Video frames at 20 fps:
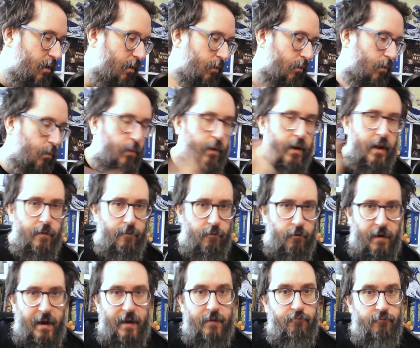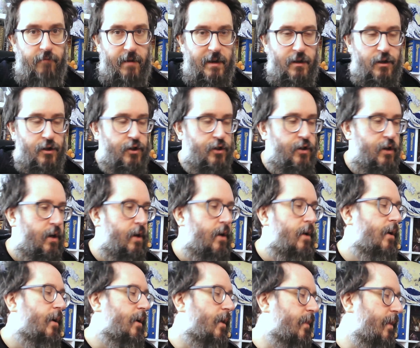or whatever, it has reach
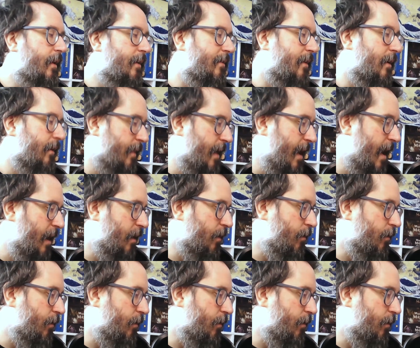and things like that.